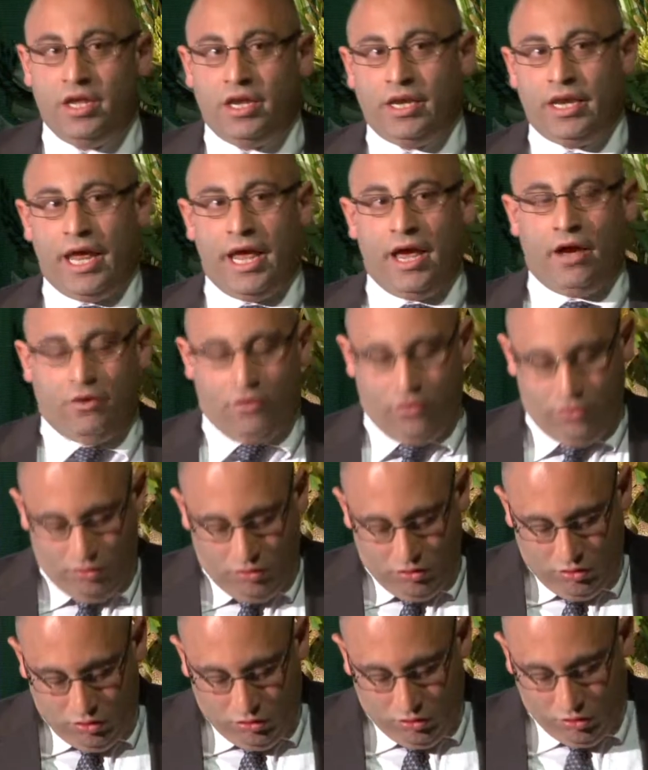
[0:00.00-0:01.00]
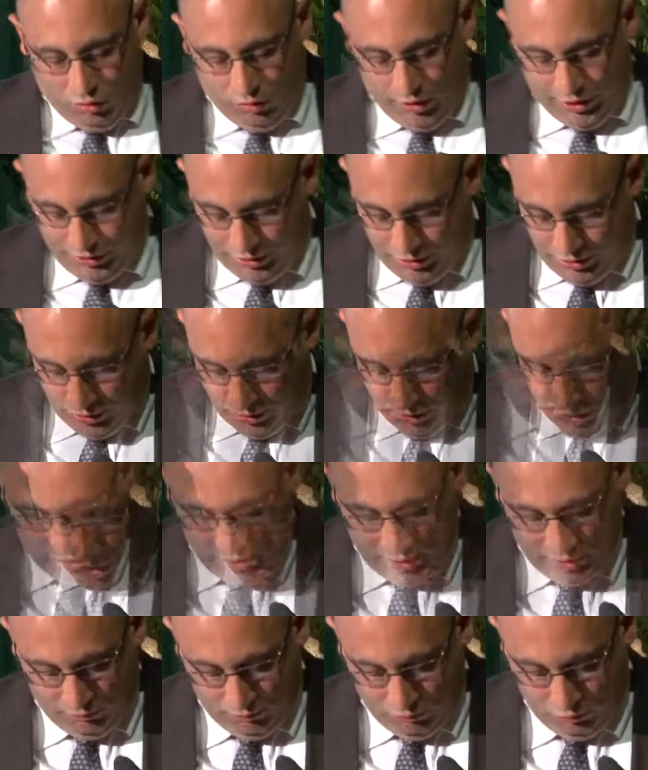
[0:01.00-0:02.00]
Now, the question
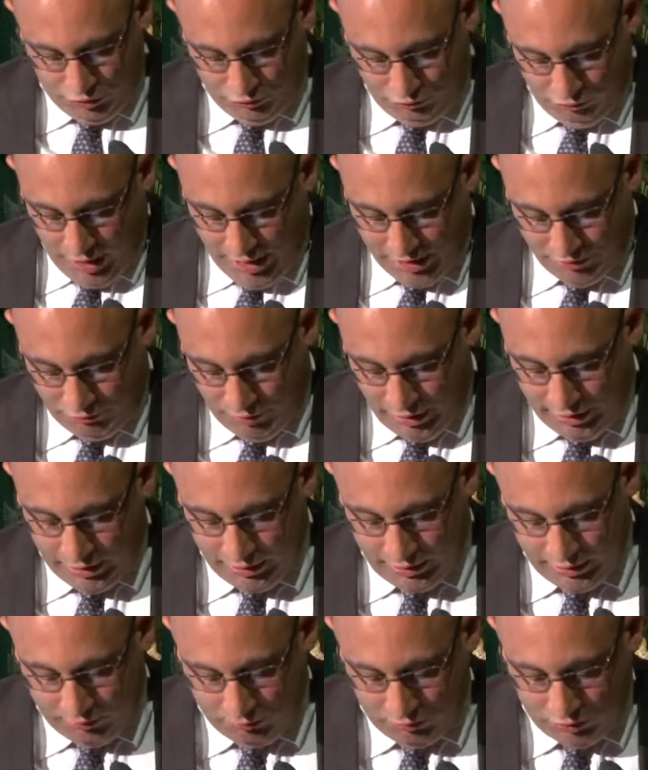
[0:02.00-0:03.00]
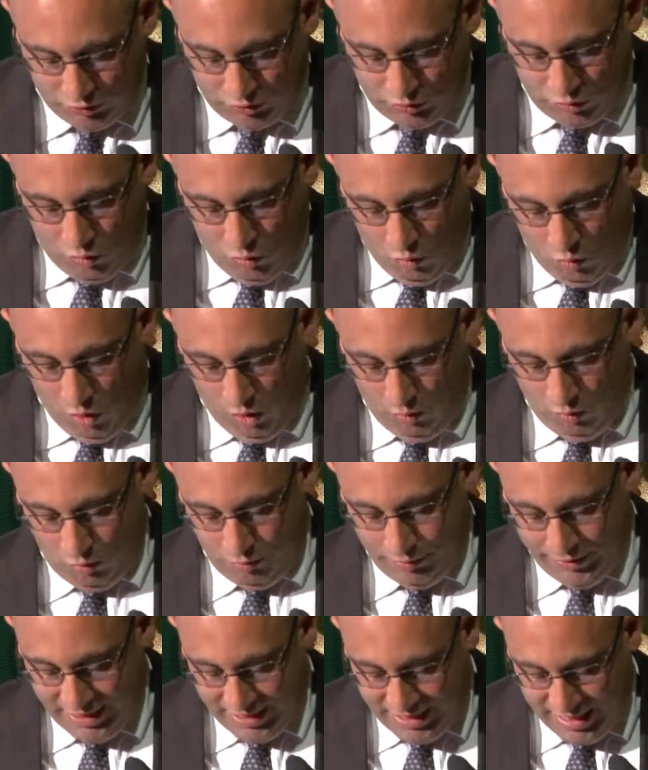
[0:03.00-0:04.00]
that was raised regularly was, what will
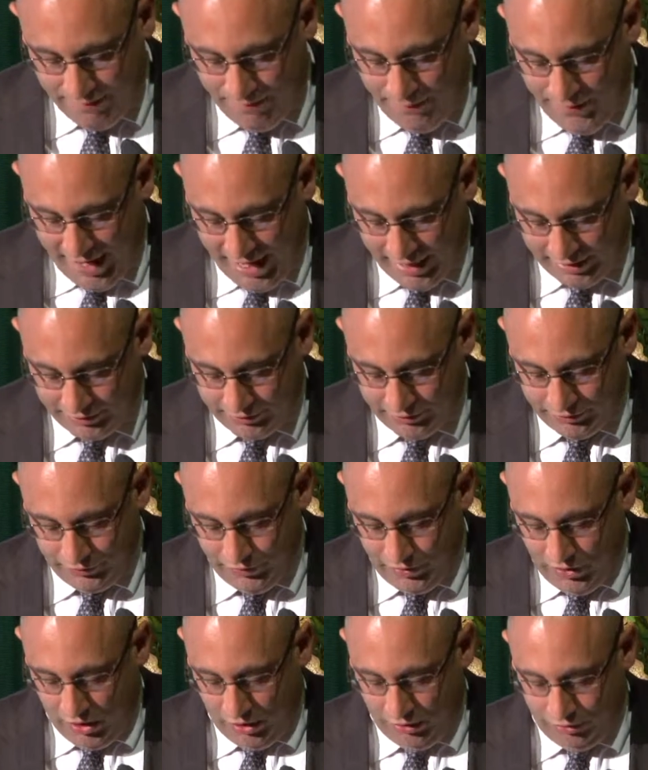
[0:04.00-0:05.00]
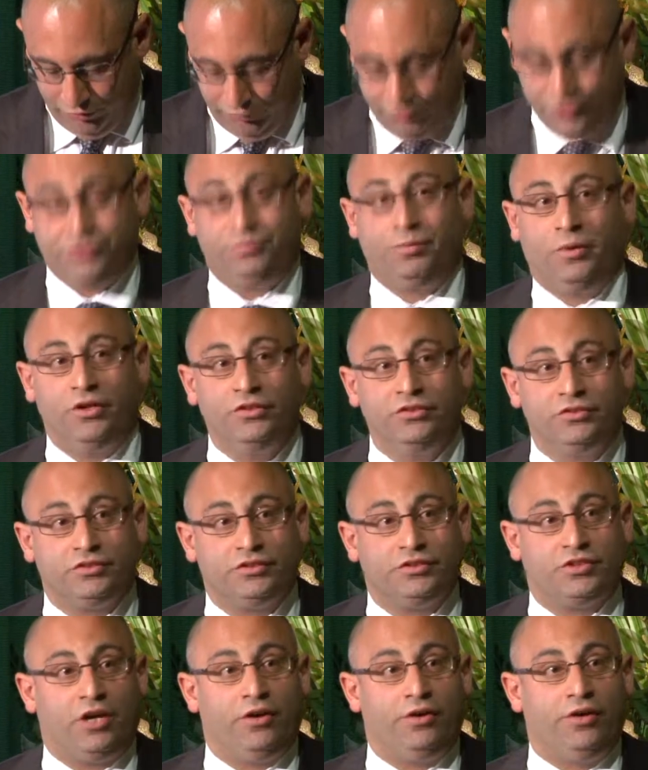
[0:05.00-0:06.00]
be the impact on the response?
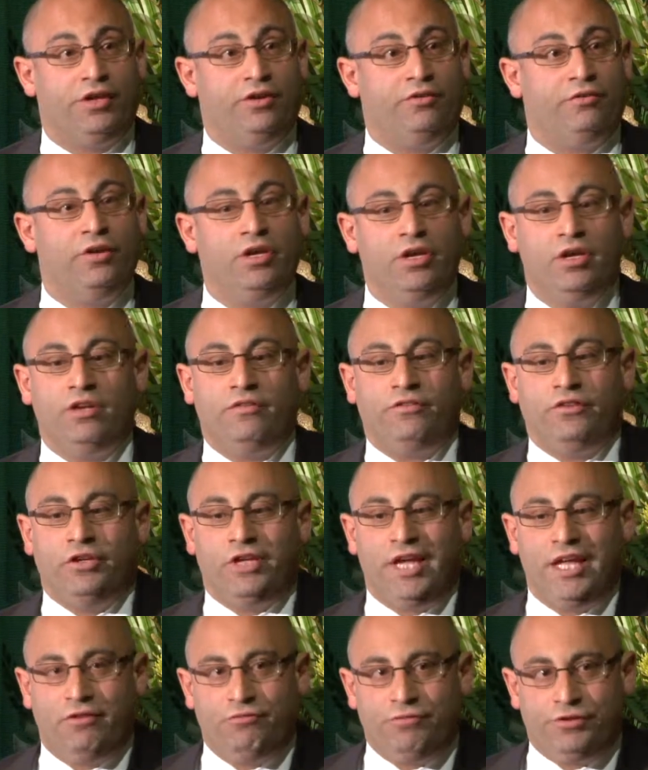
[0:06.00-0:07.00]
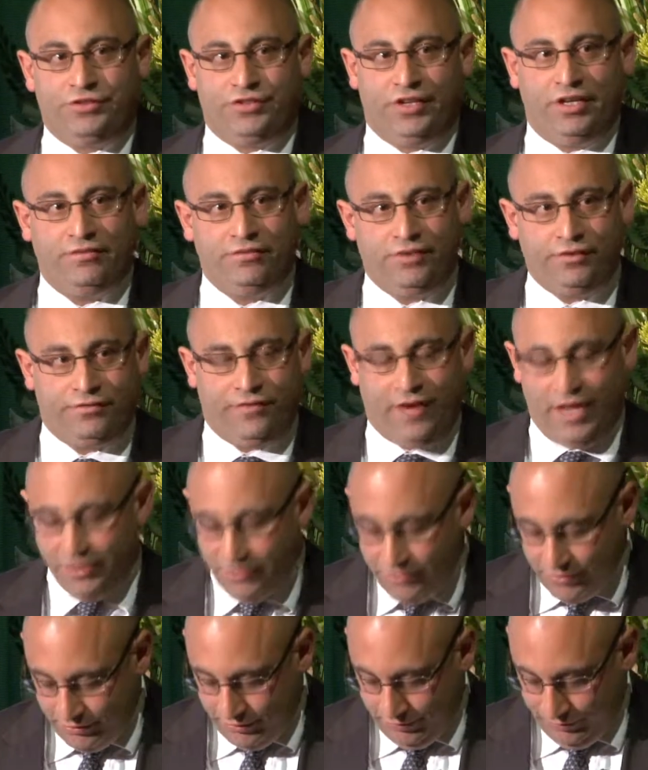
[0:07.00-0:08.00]
So if you receive the
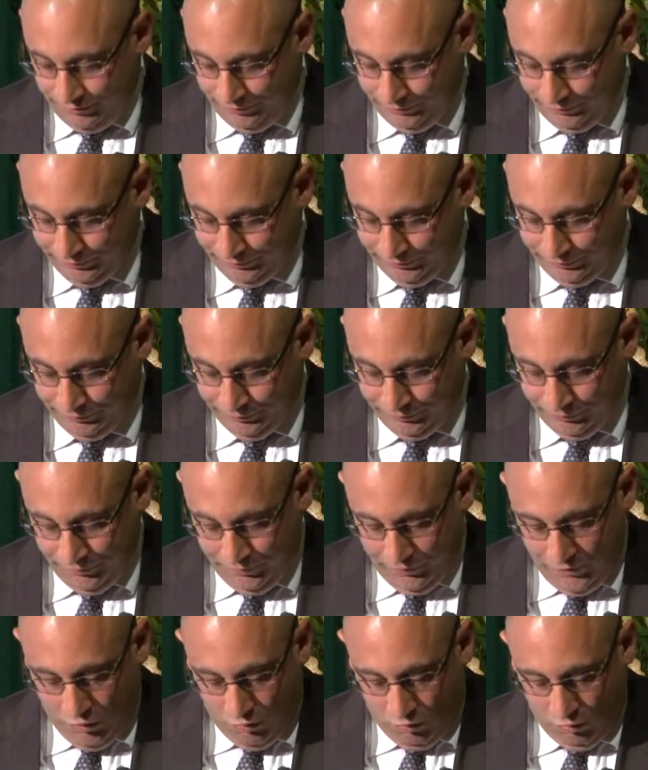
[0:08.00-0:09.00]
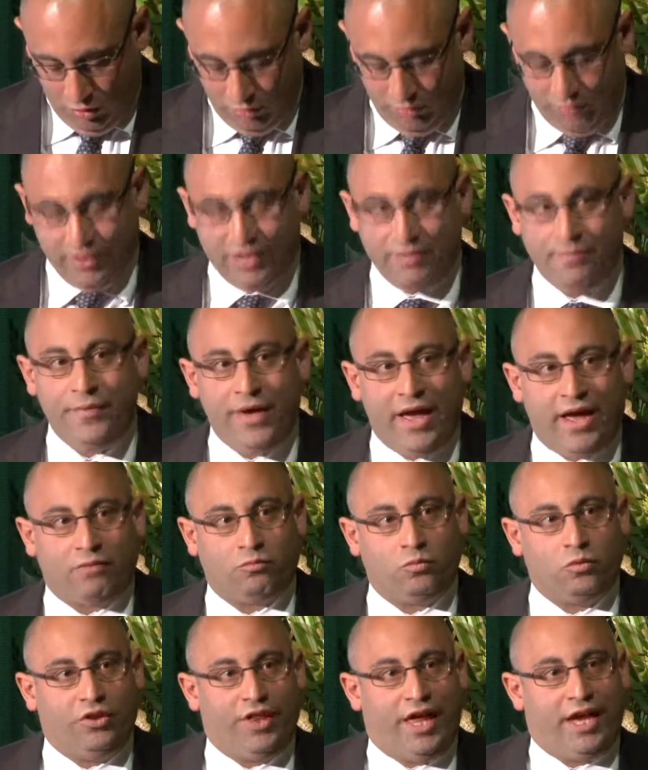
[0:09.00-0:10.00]
funds, what
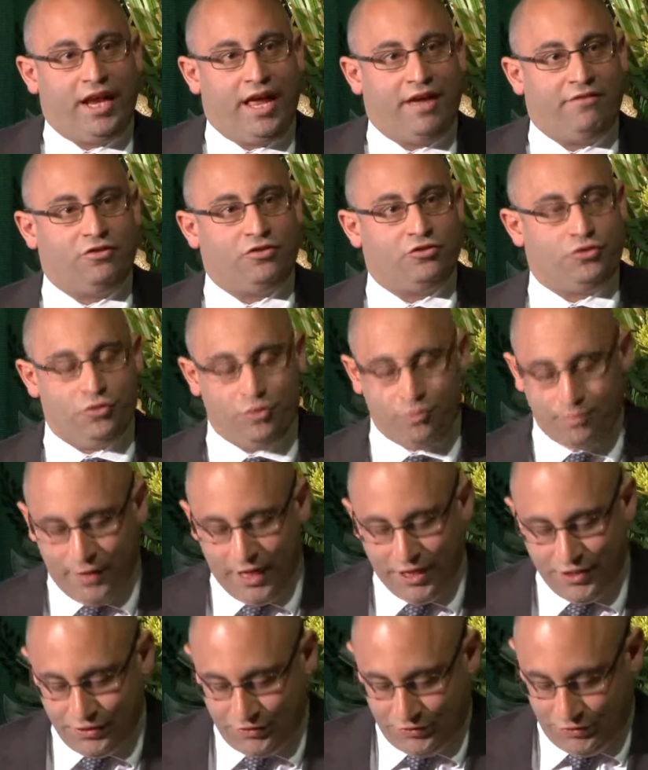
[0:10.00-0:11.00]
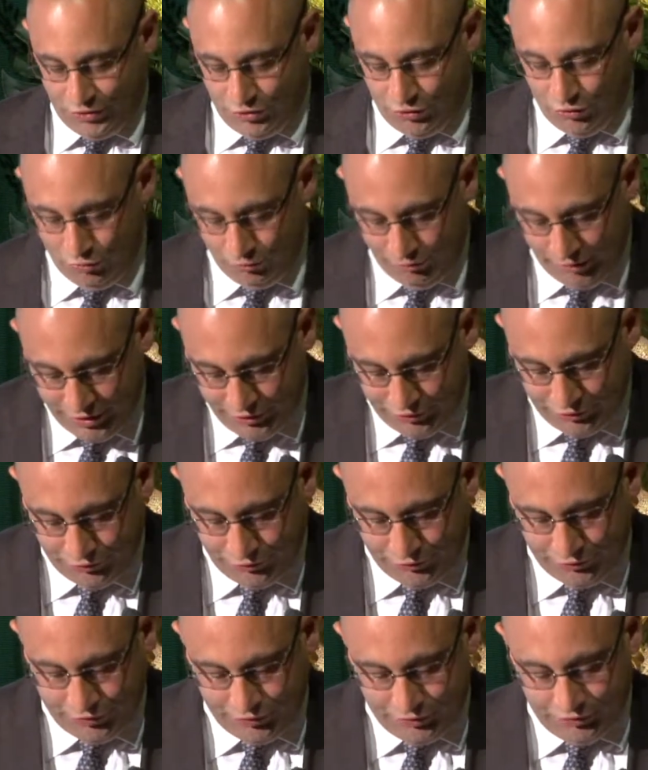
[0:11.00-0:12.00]
impact will that have on your budgets and your
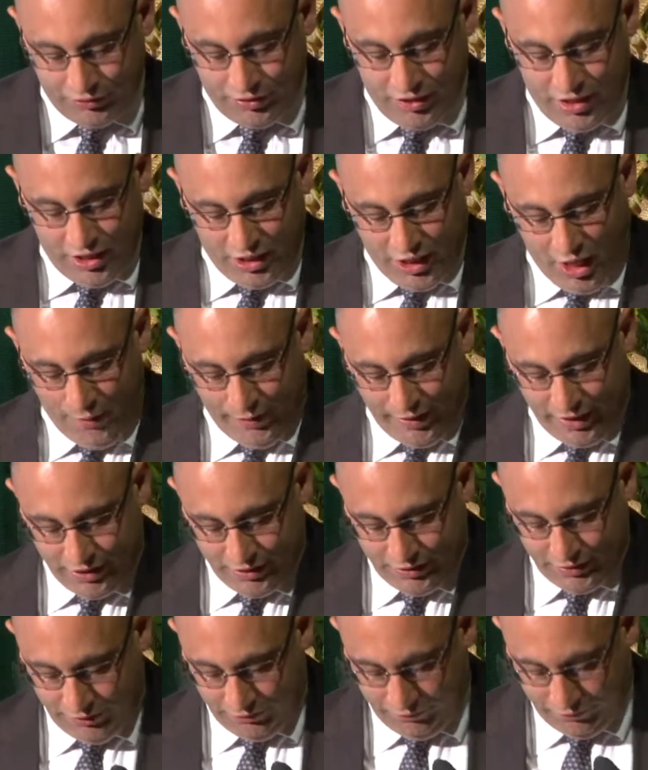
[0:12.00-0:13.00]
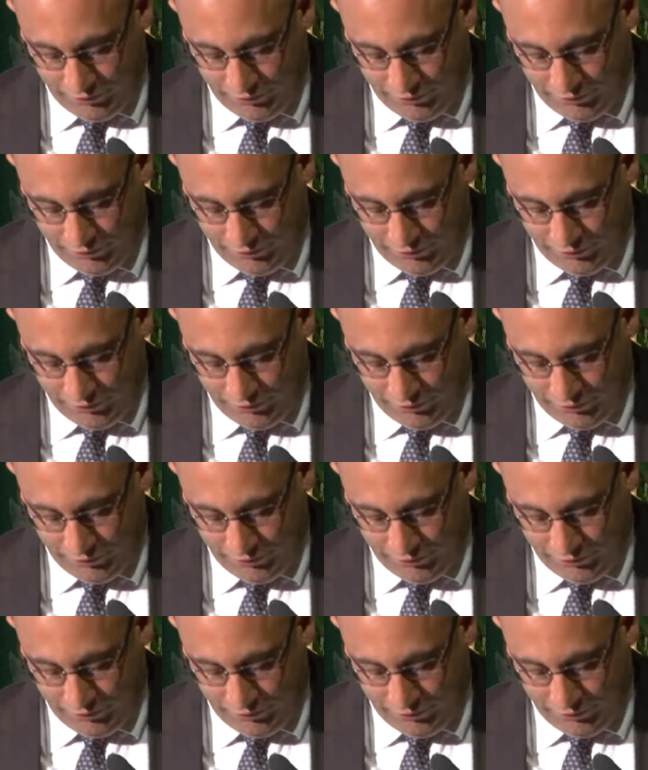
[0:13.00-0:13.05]
resources going into the